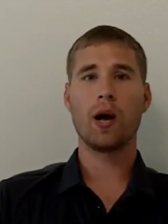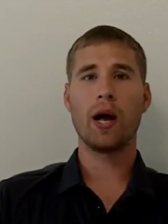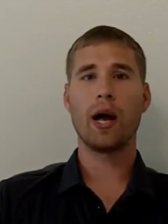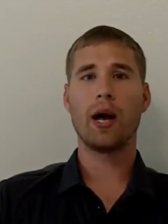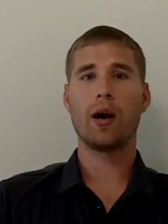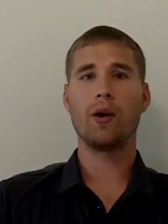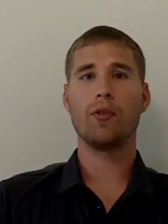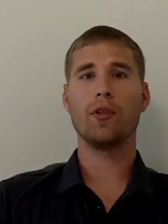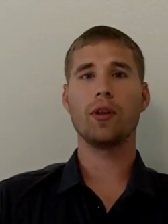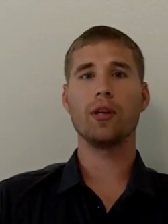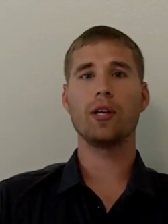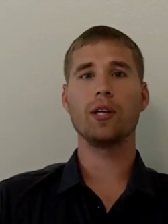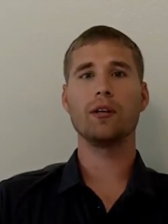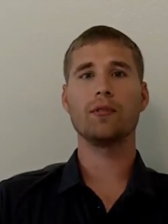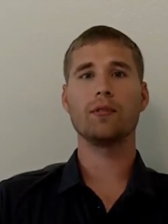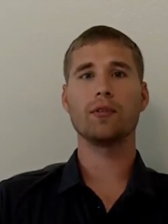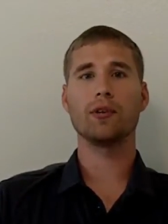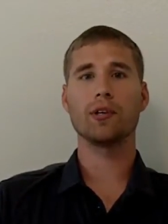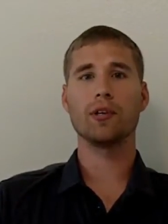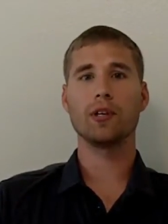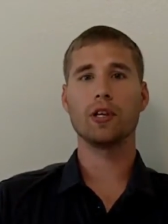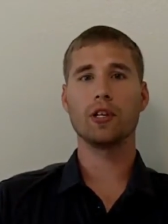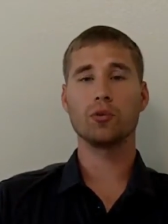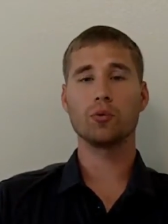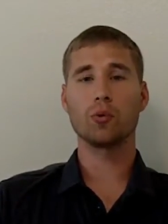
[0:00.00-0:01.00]
how the
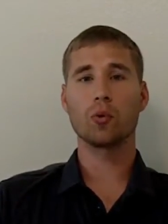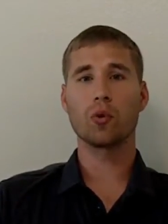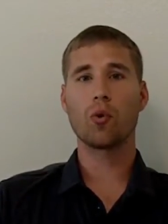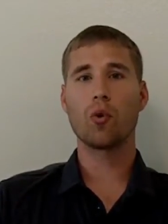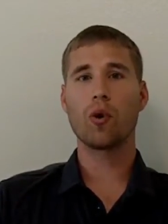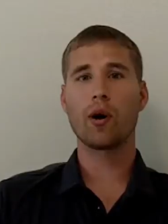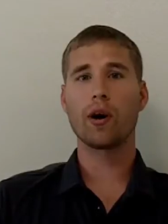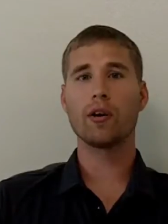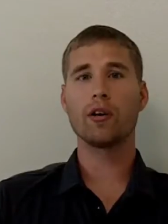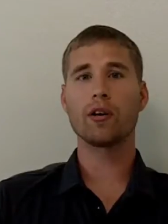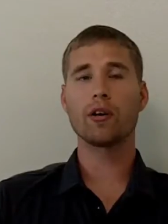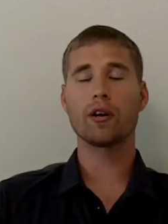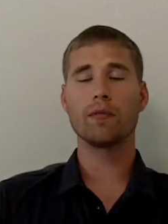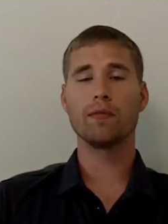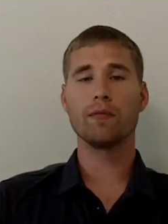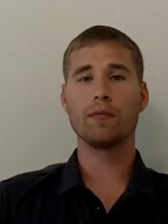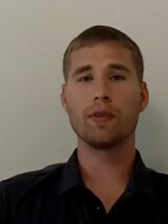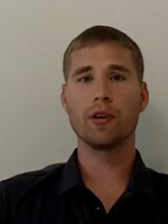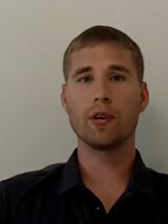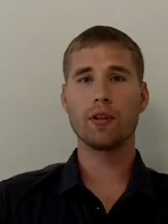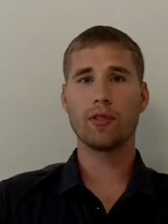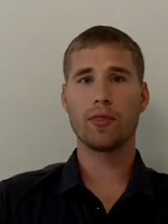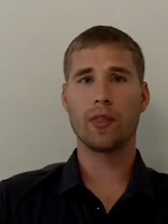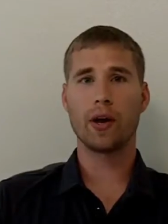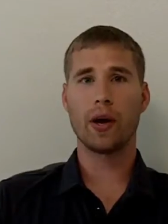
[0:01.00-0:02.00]
liver is required to
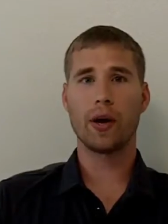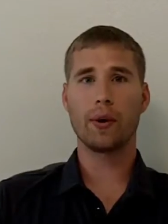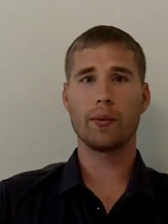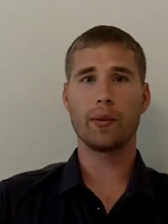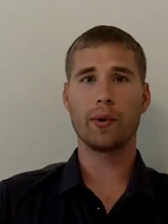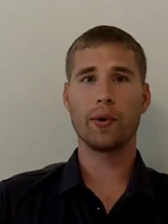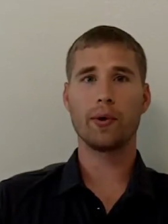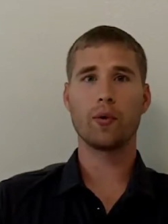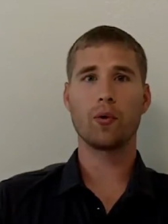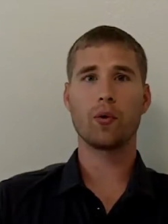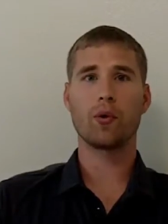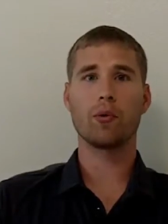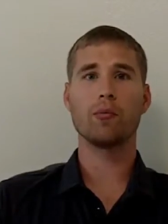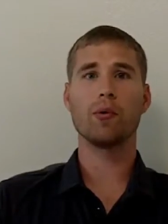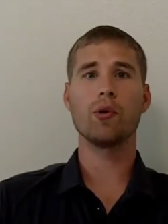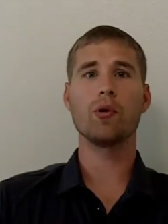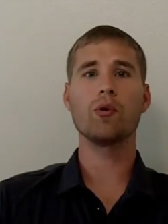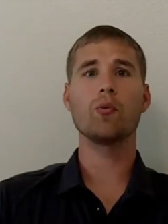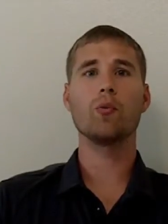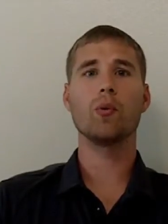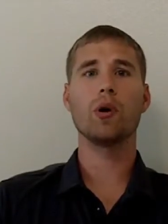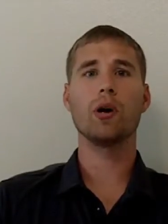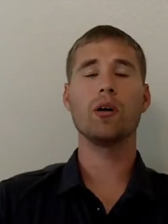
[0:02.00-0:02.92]
convert thyroid hormone.